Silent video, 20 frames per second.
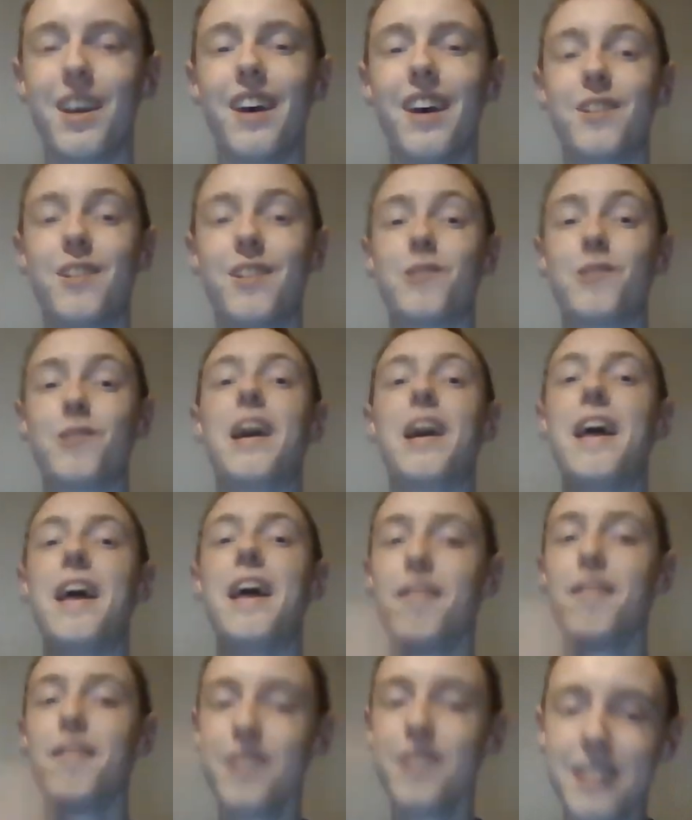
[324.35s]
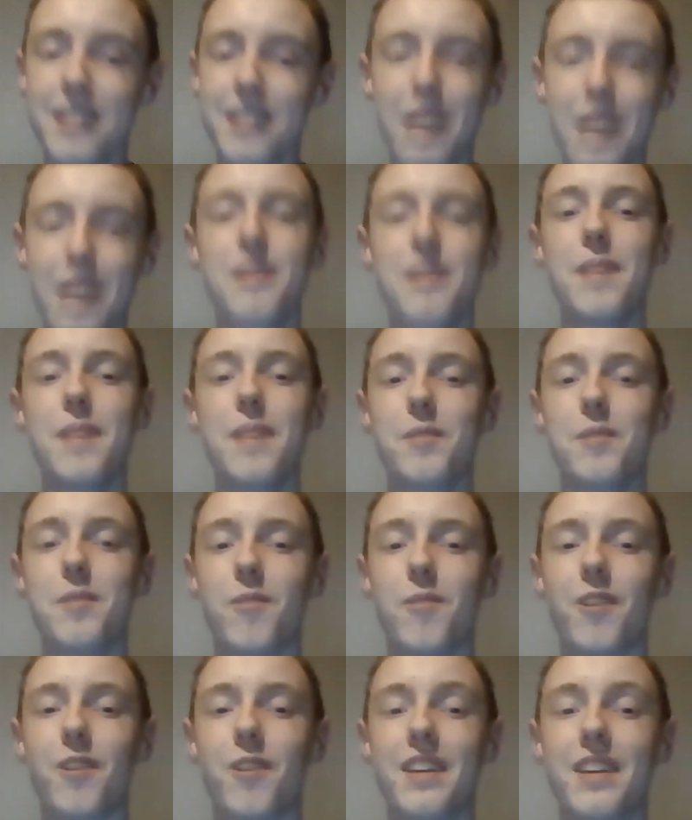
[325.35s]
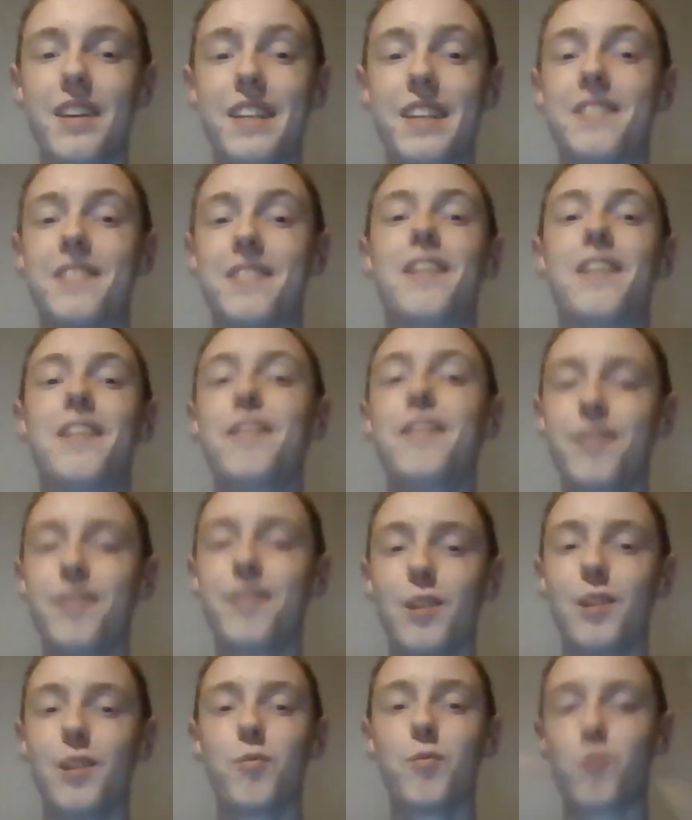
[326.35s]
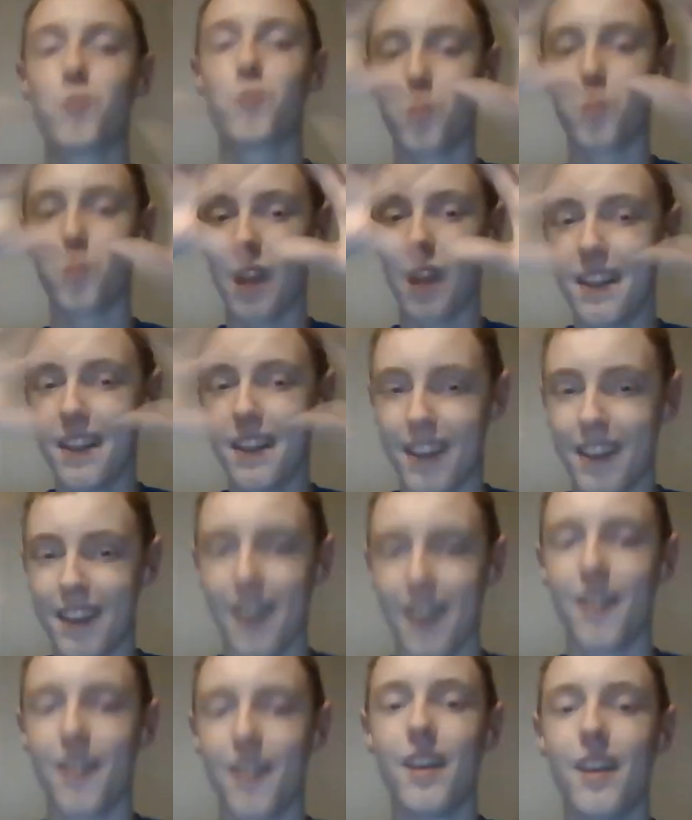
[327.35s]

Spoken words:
so every time he came to work, he saw the film right there.